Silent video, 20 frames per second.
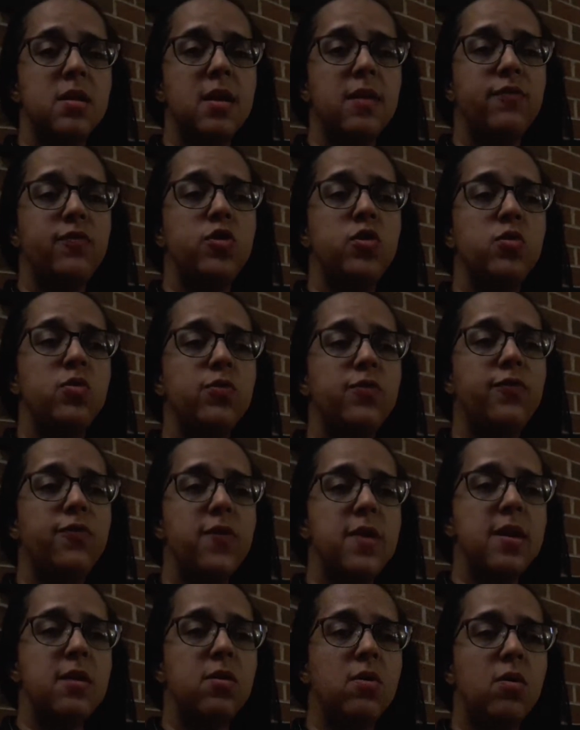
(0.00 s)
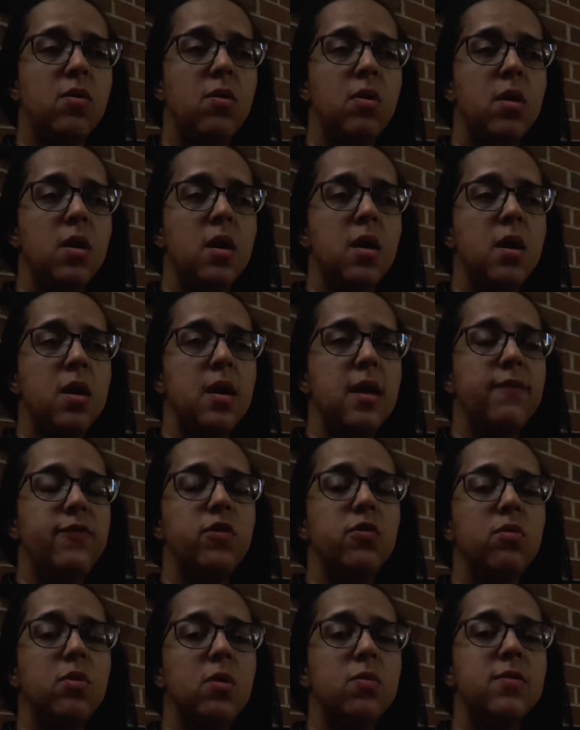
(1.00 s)
if
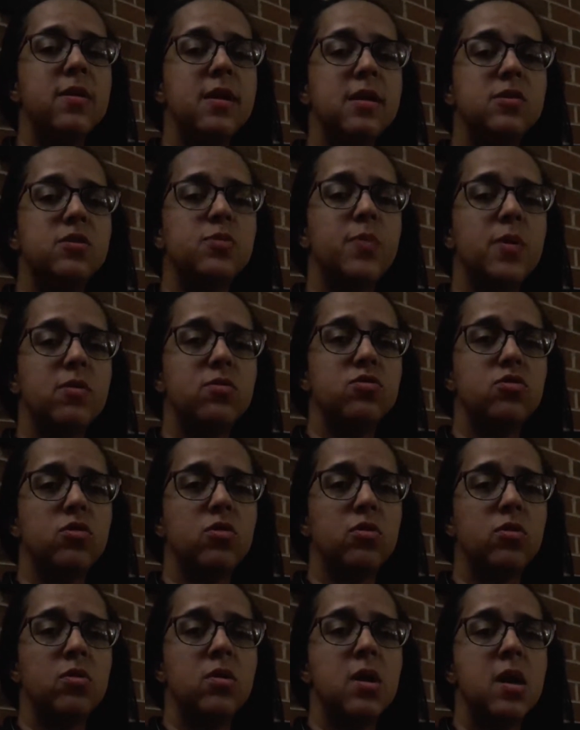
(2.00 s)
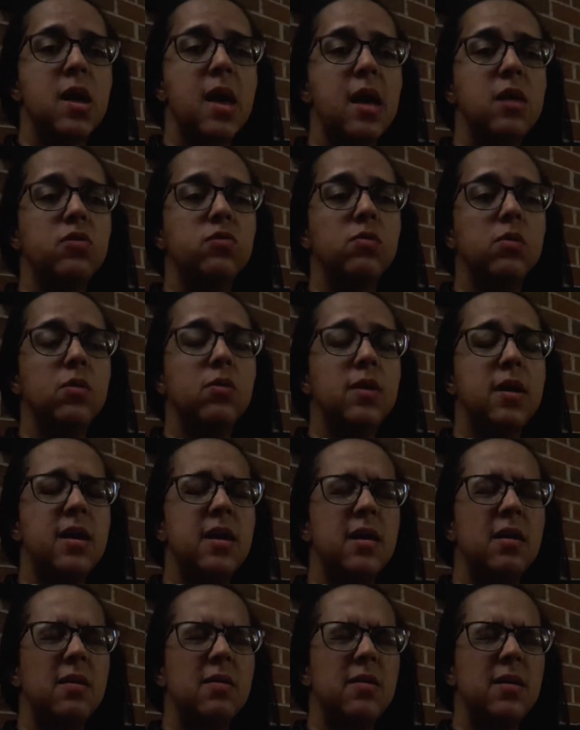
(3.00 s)
your only exposure and your
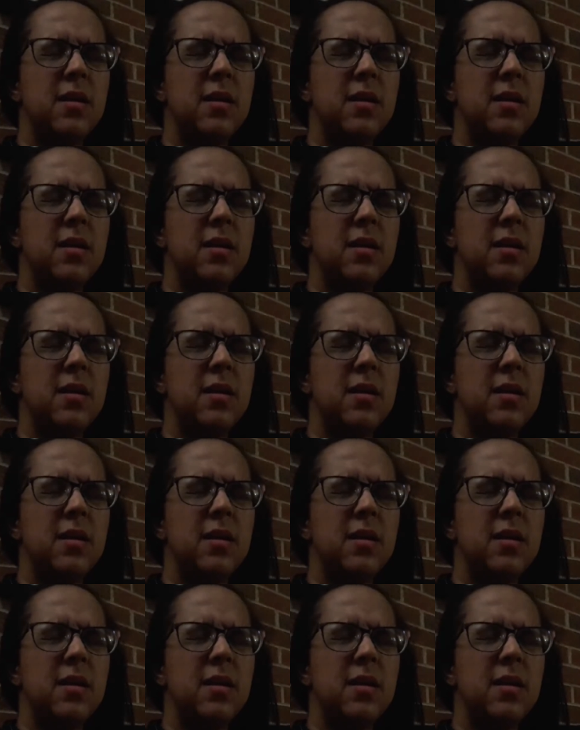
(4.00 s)
only